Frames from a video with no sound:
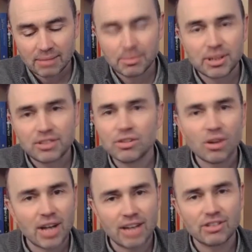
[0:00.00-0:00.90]
But it's
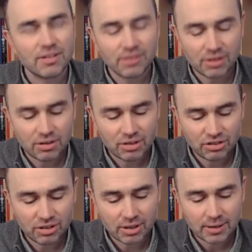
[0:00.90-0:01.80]
not actually for the
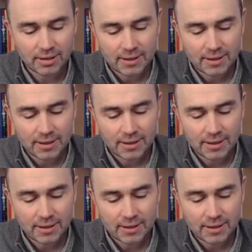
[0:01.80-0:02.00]
Christian.